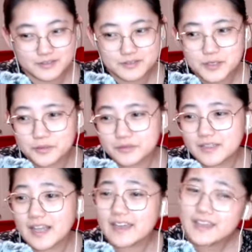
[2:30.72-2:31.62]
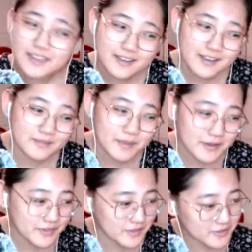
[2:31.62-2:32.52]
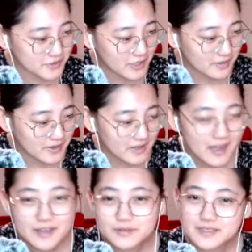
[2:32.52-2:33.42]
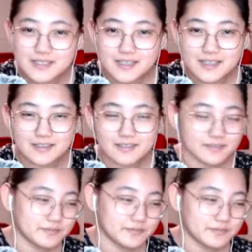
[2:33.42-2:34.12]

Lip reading: don't like about this drama, I would say.